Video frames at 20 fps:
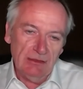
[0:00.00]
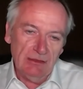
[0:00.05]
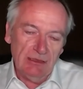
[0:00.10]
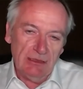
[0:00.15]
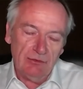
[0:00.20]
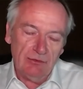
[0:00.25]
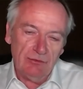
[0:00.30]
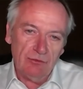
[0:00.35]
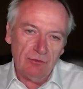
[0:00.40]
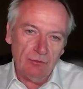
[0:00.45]

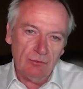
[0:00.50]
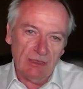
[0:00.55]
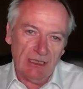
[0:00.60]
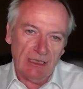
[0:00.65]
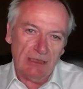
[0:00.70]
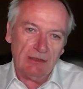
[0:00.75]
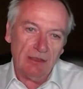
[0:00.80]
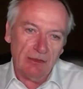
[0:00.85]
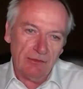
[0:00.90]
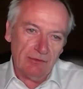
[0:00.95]
issue
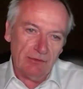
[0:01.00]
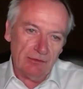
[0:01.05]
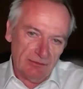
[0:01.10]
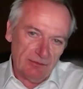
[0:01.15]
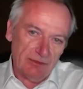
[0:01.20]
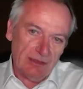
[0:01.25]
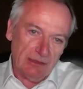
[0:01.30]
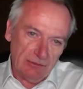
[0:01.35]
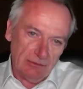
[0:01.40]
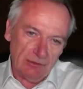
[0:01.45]
and other
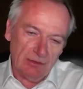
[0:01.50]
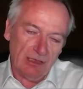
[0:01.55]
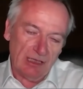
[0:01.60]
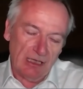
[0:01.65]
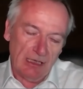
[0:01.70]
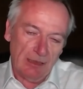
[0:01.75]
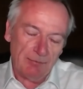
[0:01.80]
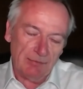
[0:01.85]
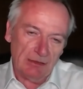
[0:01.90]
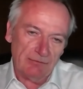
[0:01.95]
things that are
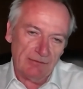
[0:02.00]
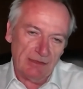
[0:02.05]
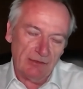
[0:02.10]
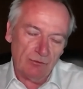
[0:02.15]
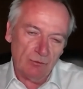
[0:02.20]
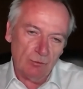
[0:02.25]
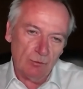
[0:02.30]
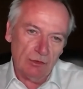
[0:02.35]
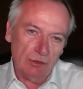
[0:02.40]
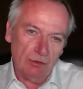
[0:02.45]
happening around
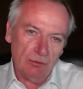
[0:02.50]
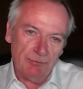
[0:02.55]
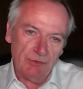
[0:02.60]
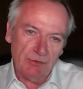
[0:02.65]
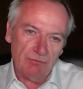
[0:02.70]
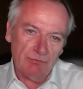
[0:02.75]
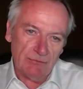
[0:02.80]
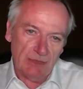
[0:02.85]
the world,